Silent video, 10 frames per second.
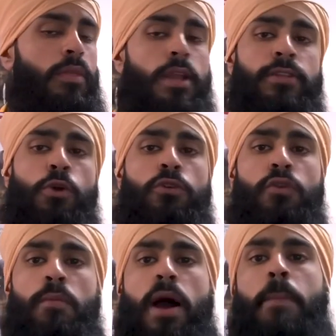those
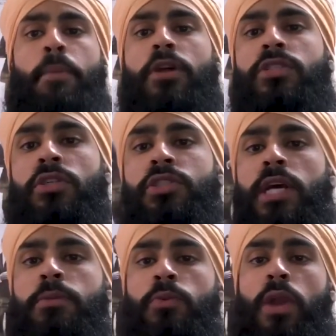were my personal
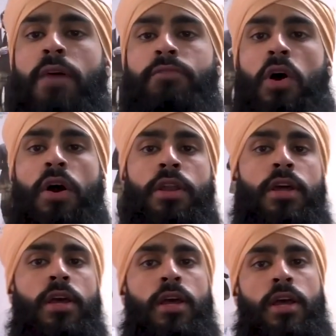tips, what I've done
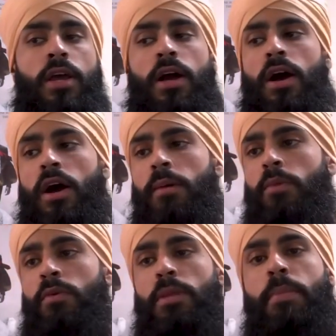
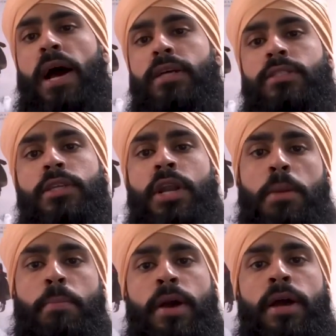over the past year and a
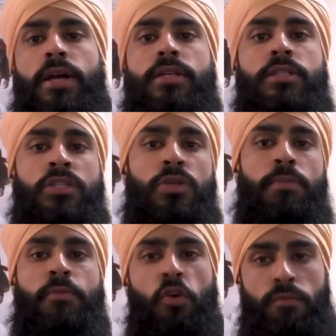bit, just to
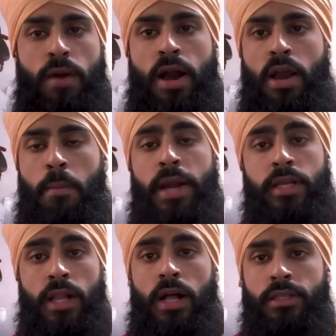improve my
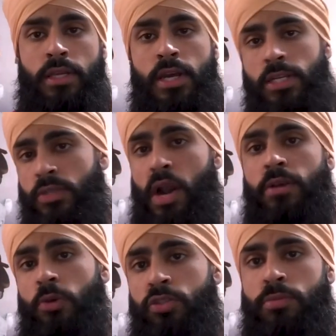mental health surrounding
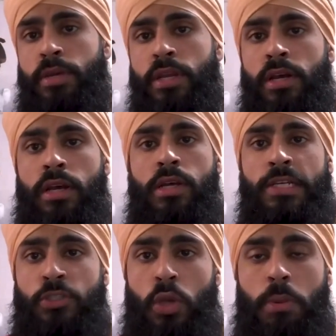social media.
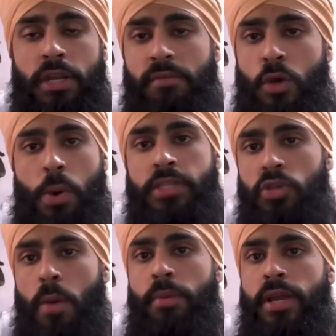So I'm gonna give a quick
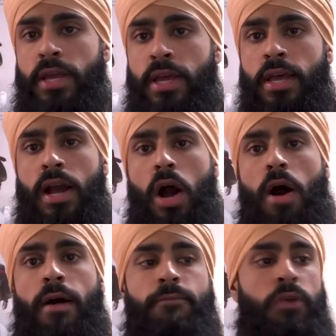summary.
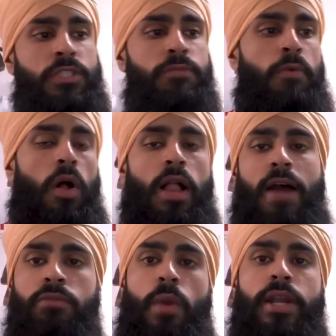First of all,
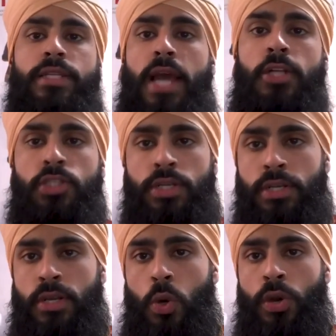have the right intention.
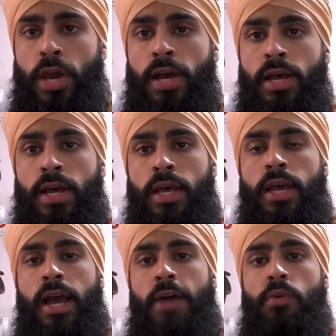Okay,
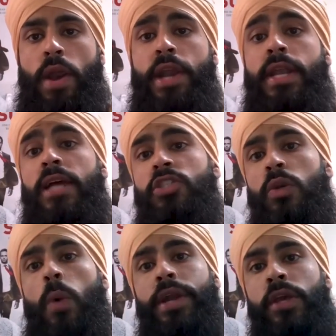have the right
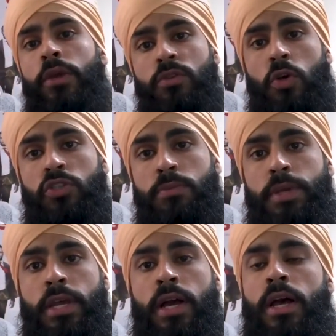intention. Why do you use social
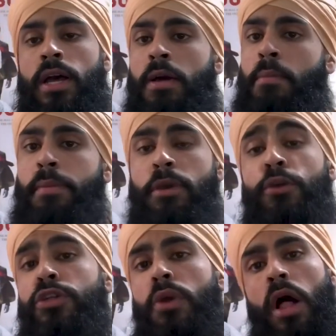media? Maybe
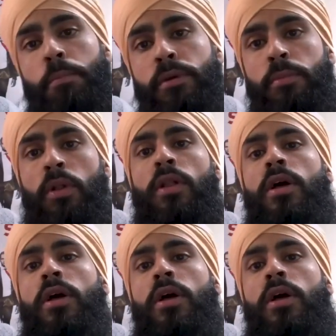use it to help people.